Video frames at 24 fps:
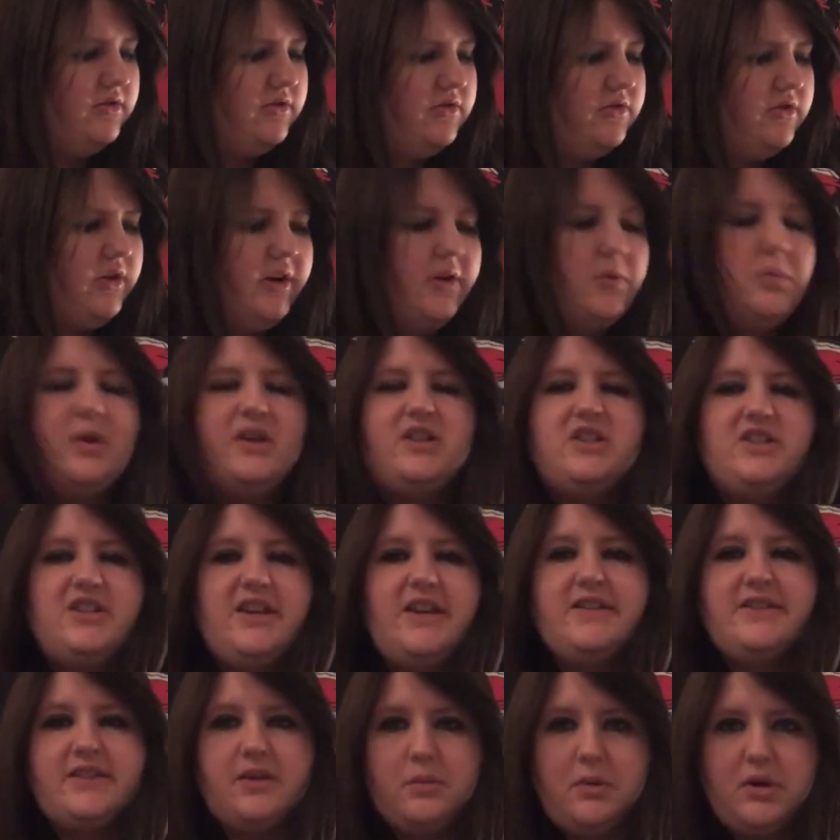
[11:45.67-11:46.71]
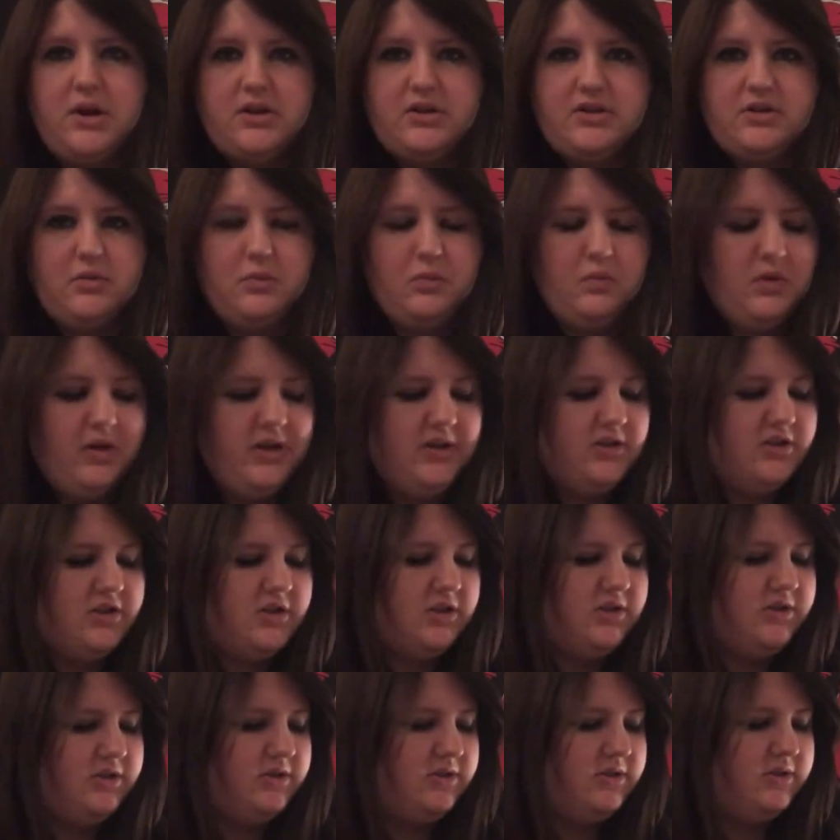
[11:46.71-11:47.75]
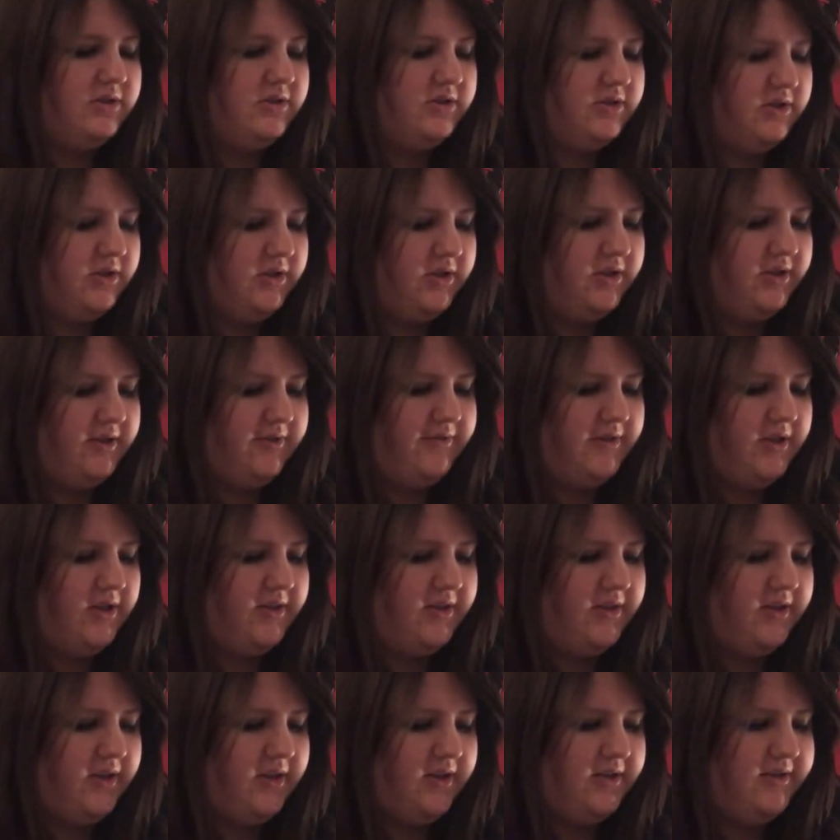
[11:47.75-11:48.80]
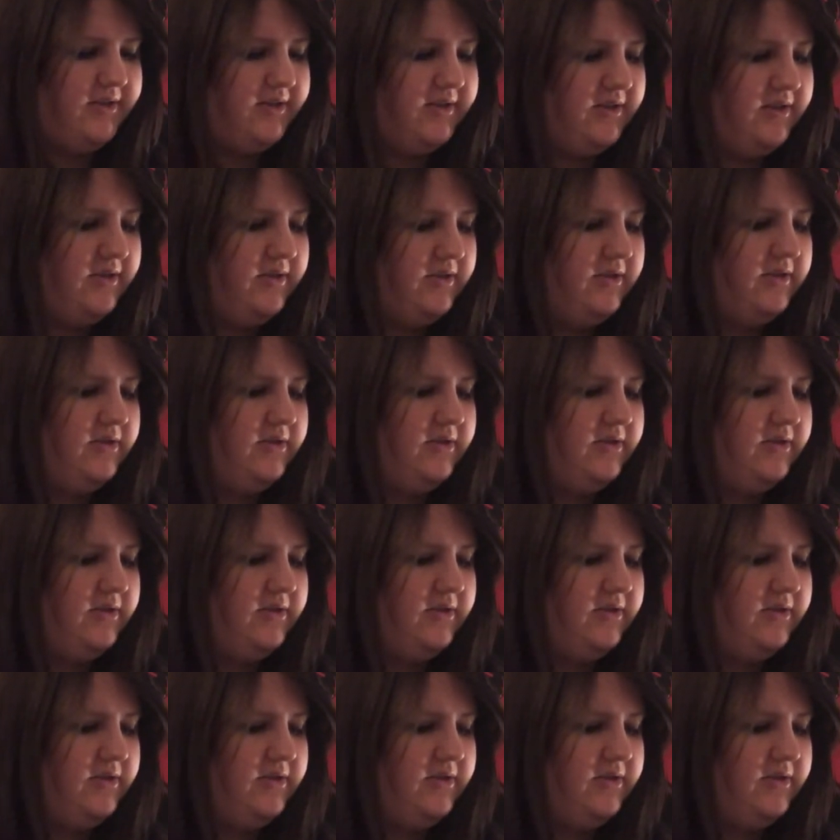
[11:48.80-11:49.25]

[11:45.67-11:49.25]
track which days I worked on which. And I've done this.